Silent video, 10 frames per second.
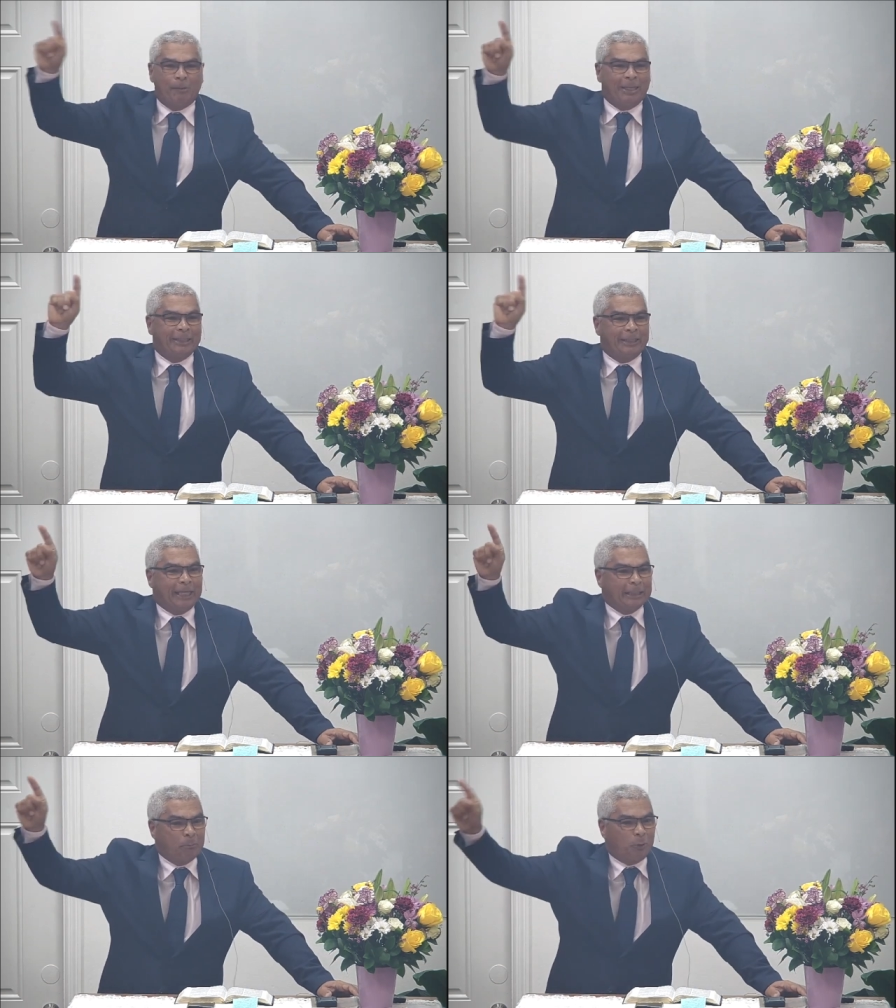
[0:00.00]
Why
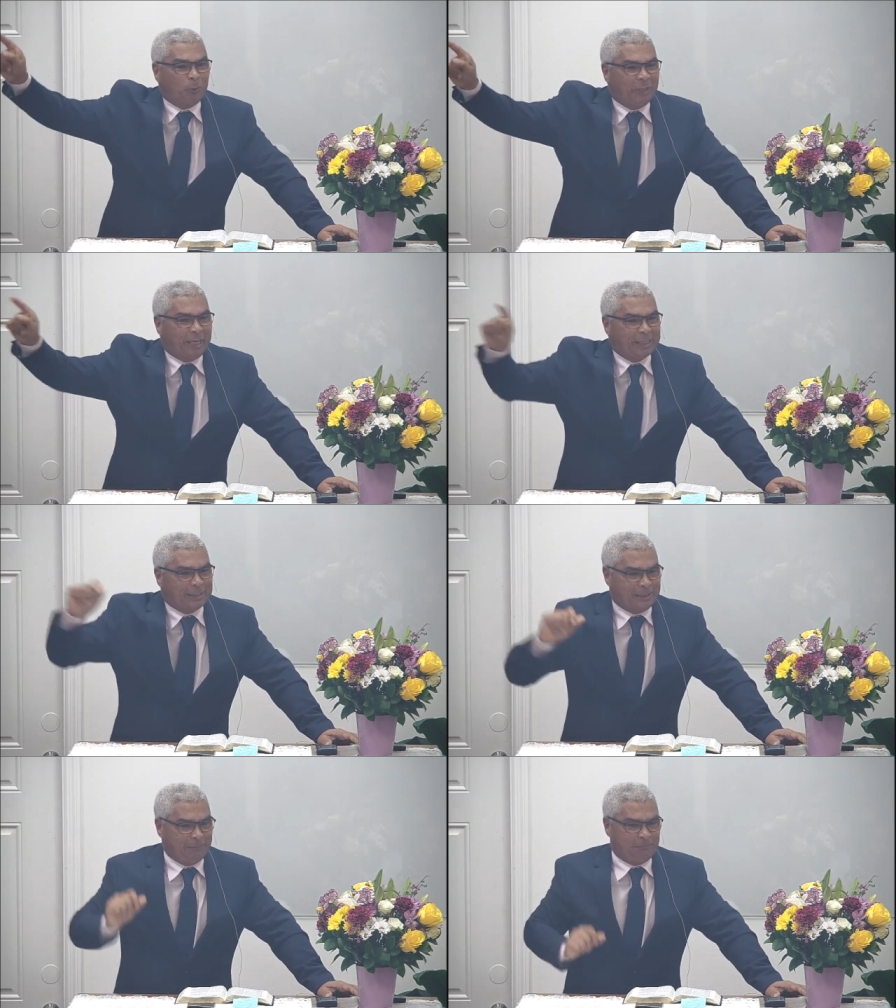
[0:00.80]
Israel? Because
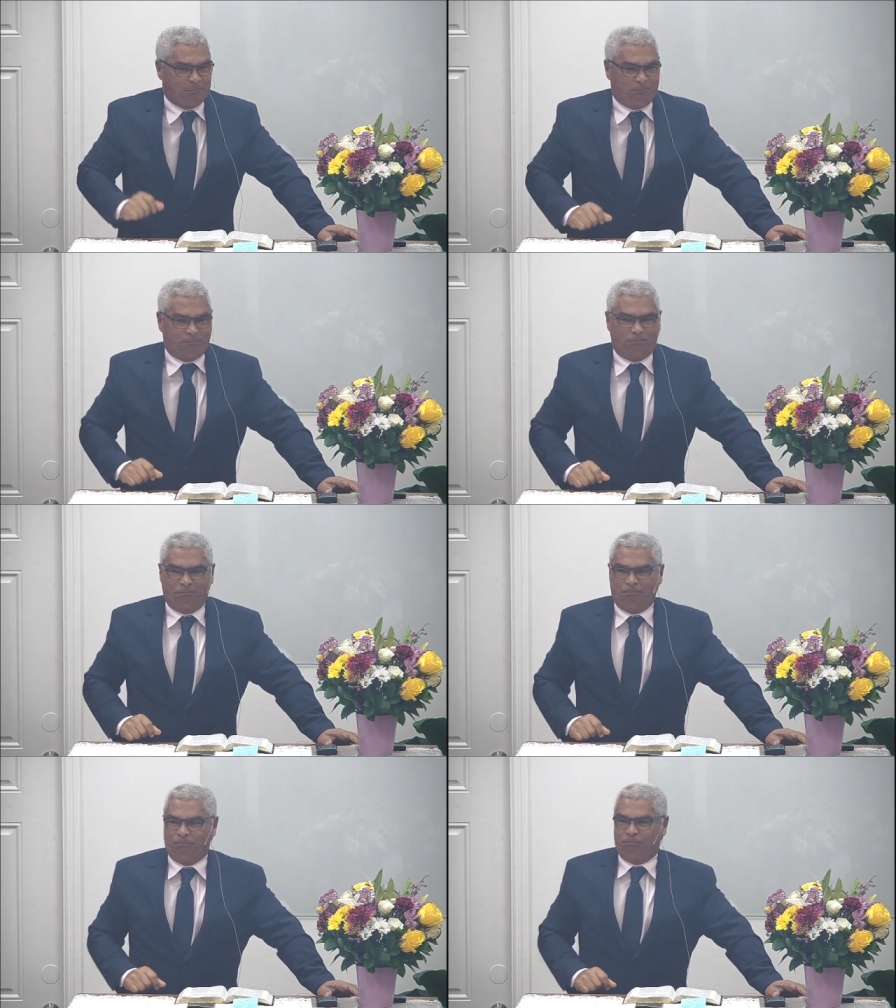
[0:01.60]
Israel is the
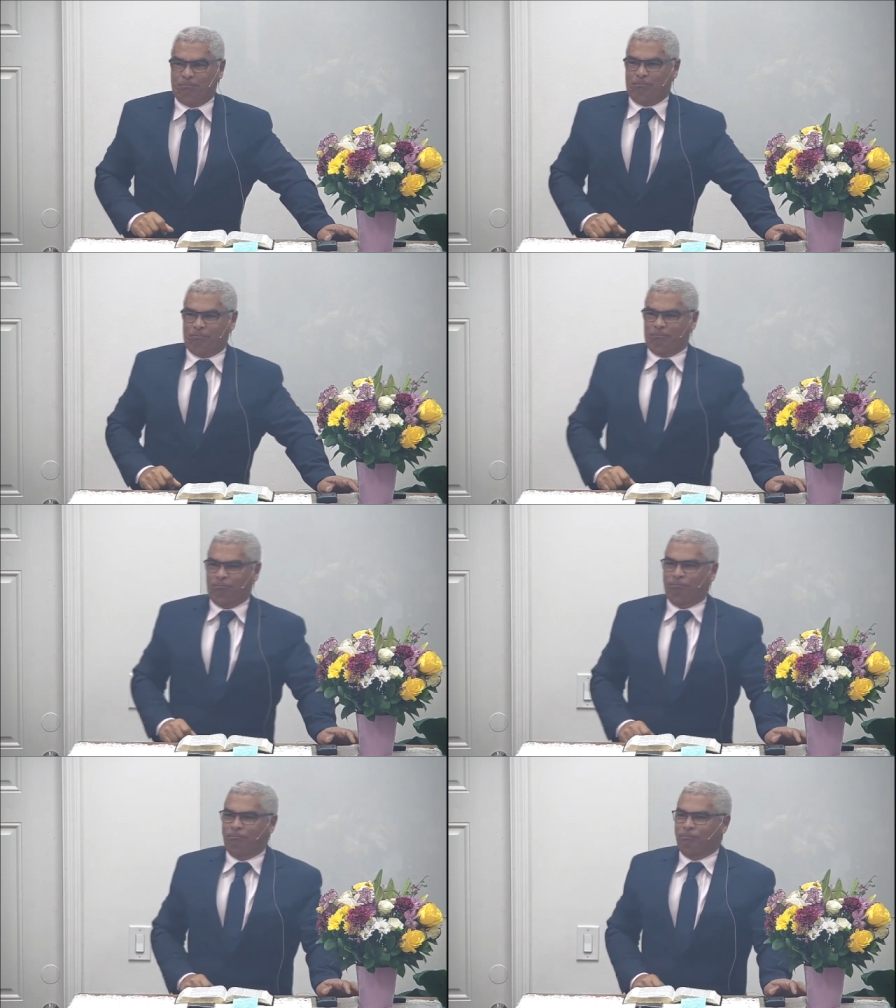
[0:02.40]
land of promise.